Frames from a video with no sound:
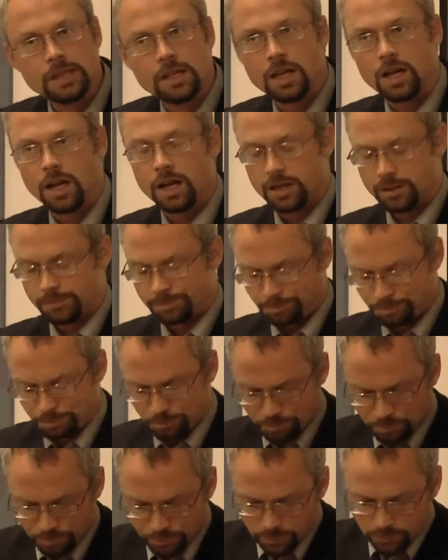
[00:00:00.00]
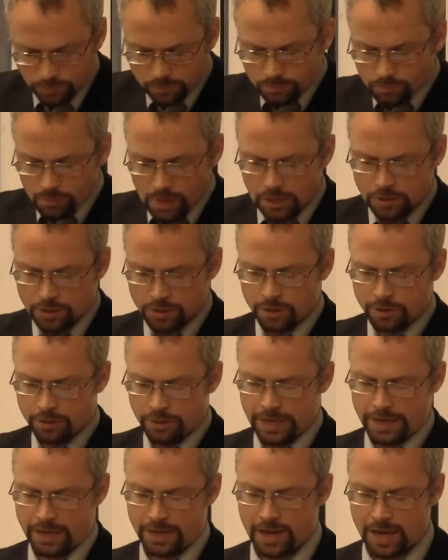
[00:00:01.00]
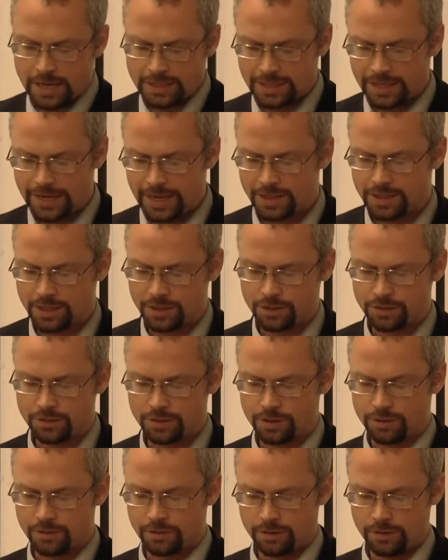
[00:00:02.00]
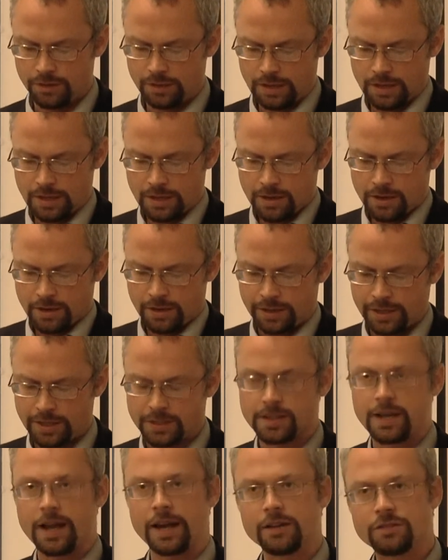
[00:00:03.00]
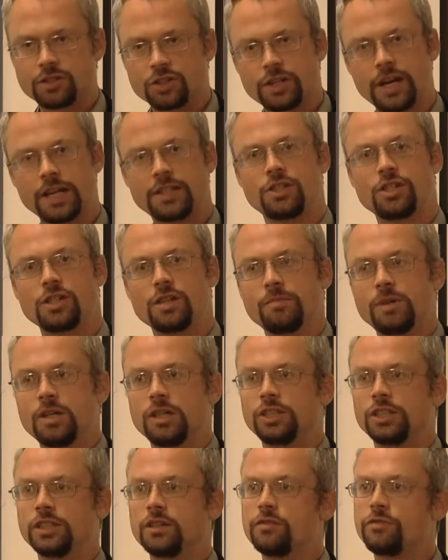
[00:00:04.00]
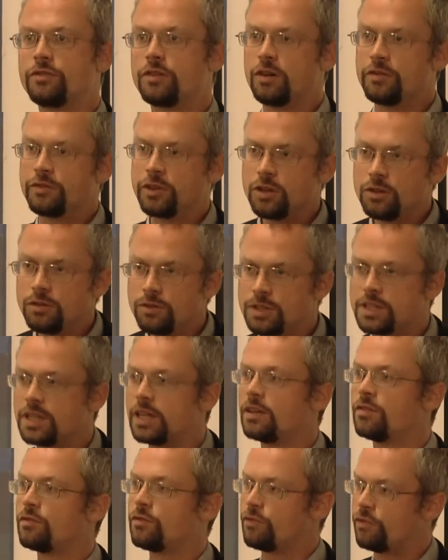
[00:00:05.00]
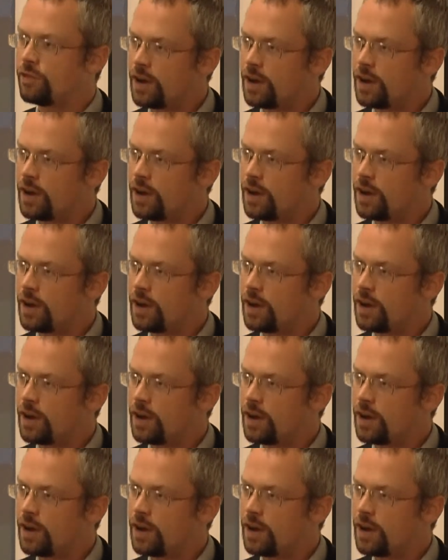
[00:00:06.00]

them. So in the 1980s, you saw this kind of strategy emerging of using